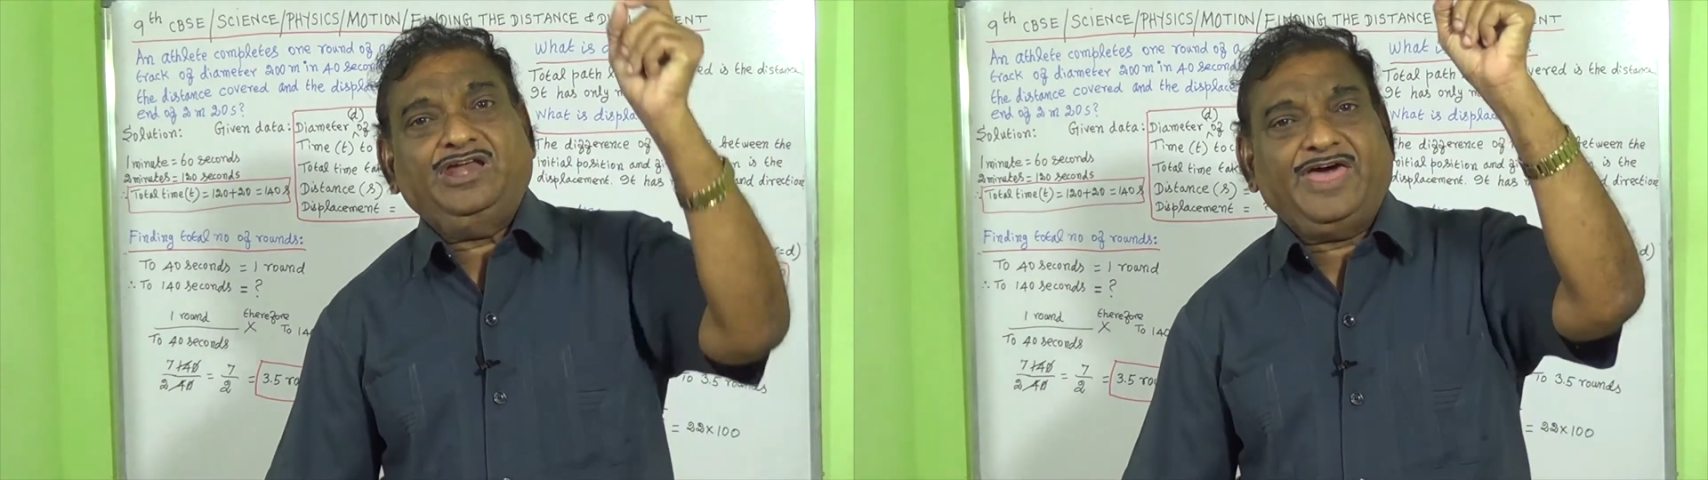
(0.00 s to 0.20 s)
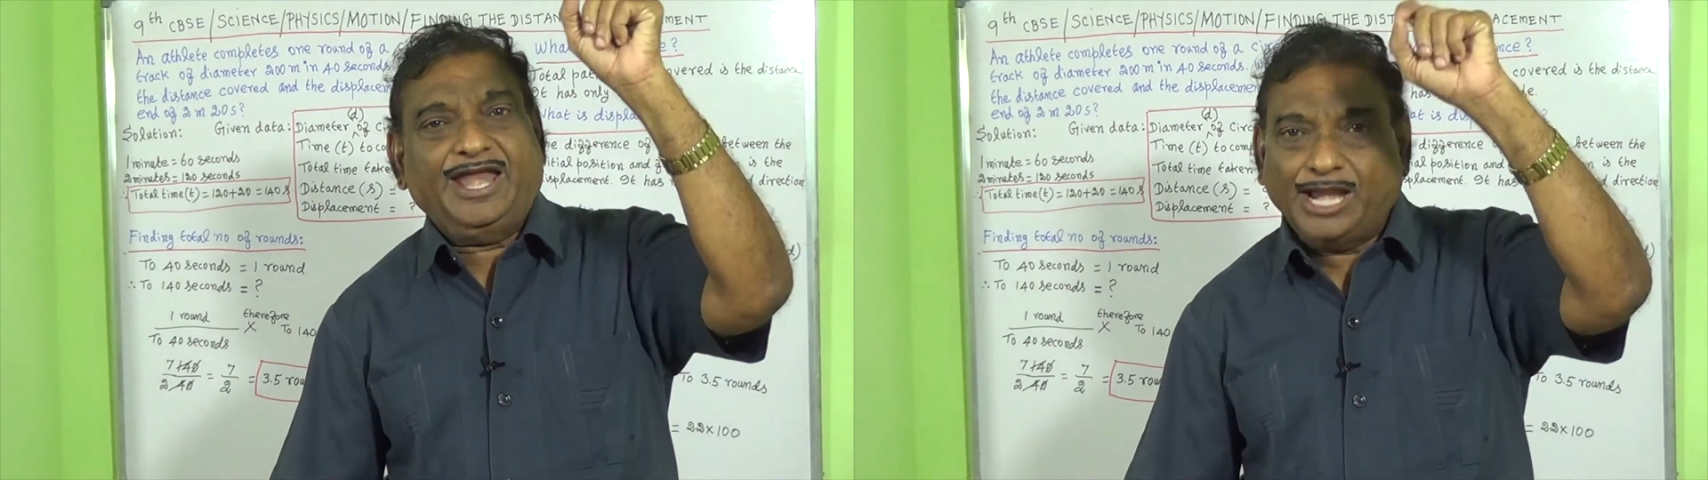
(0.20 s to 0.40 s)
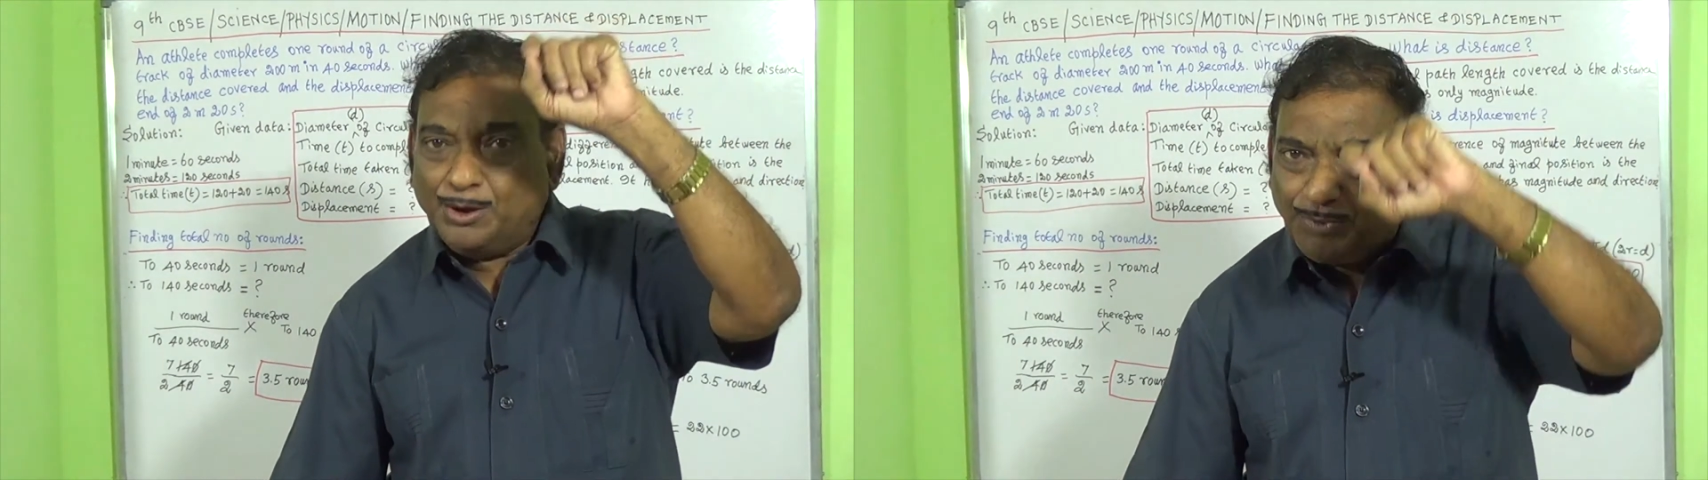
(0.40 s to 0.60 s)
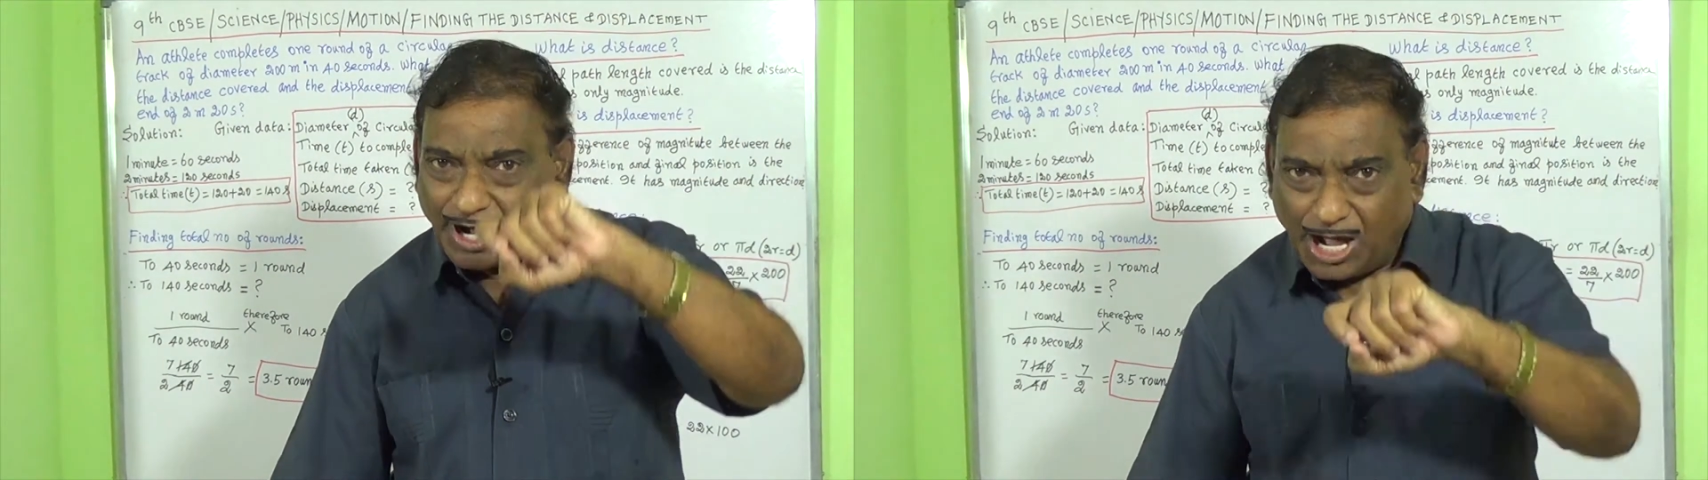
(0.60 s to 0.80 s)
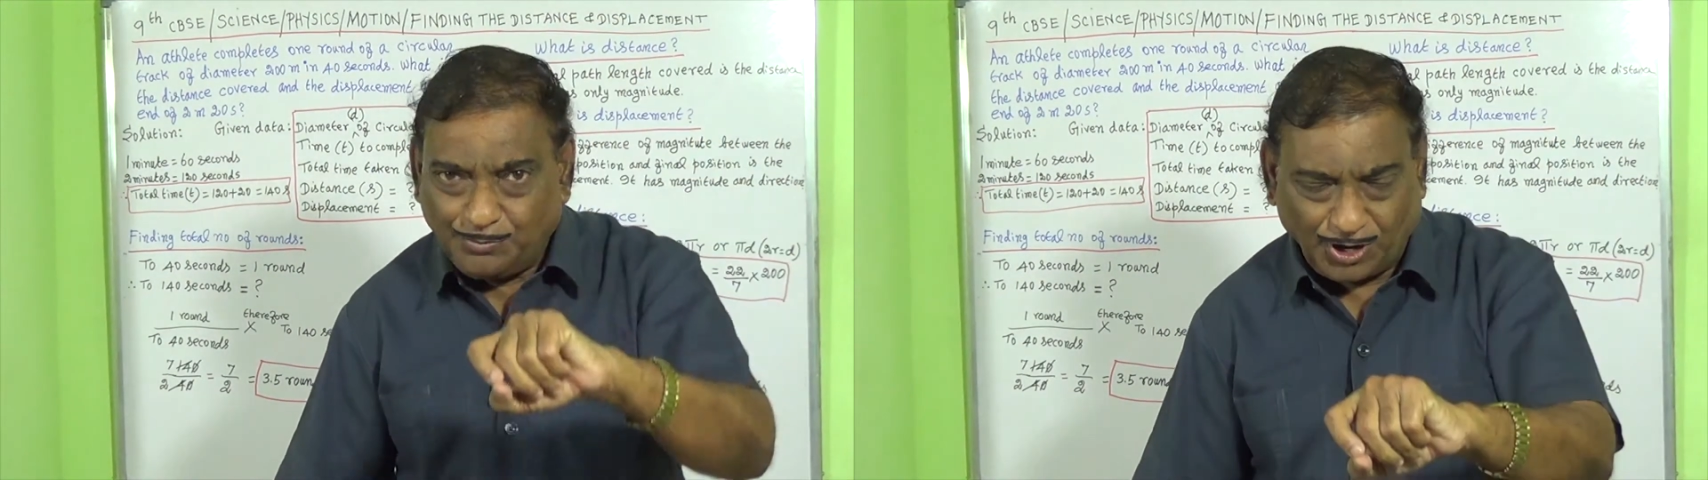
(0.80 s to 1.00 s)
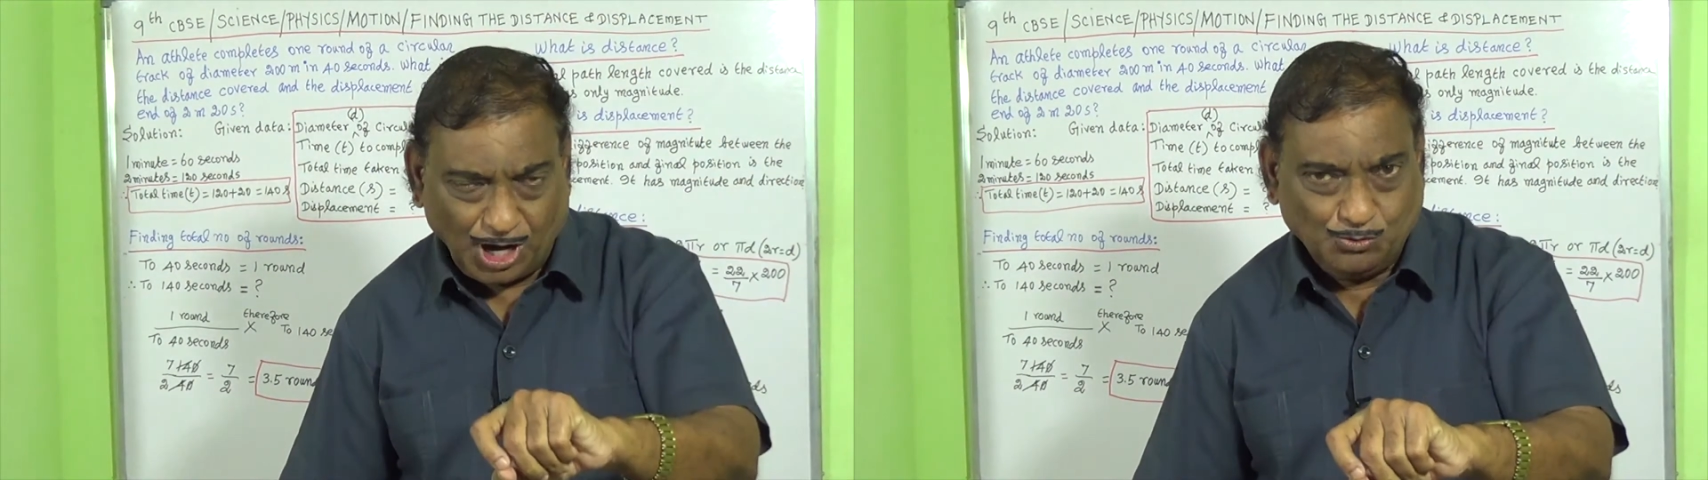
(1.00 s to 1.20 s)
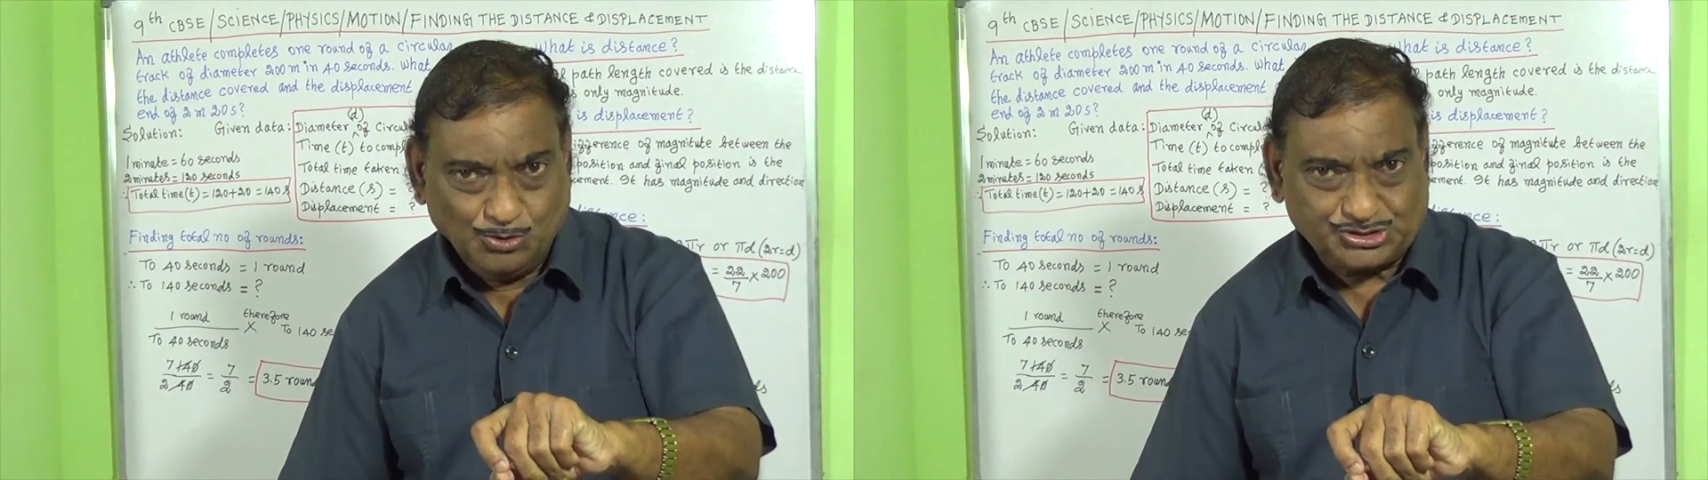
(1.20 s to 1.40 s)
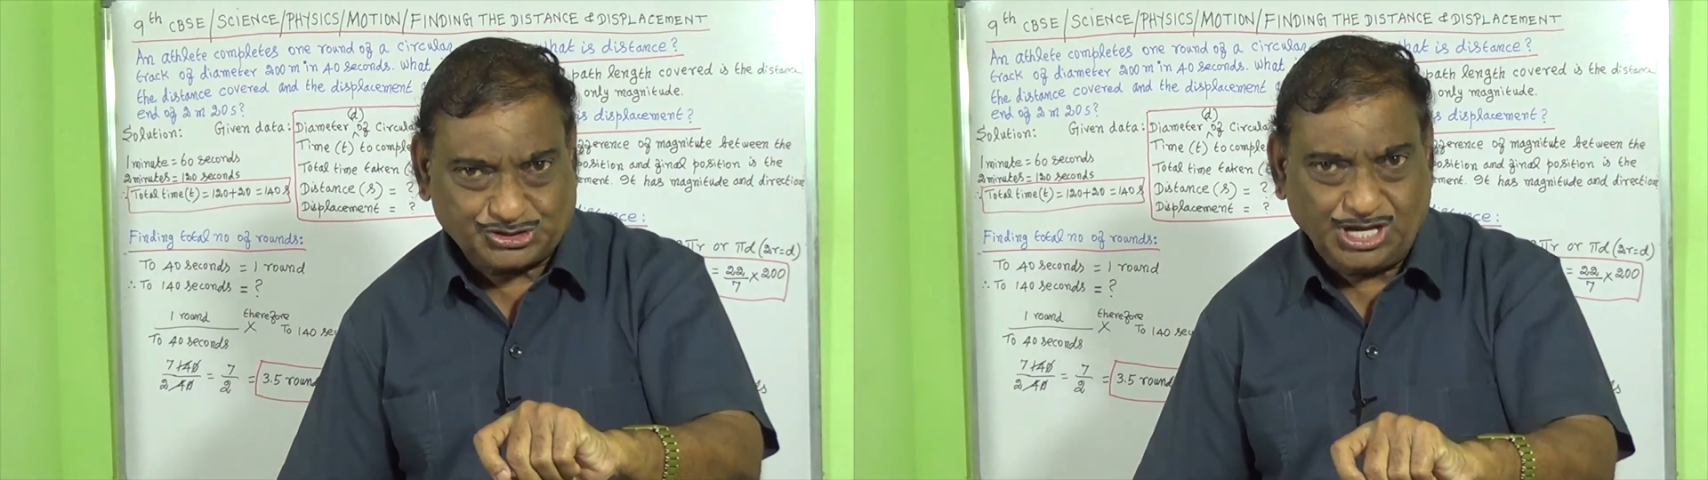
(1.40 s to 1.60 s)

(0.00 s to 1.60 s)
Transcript: the number of rounds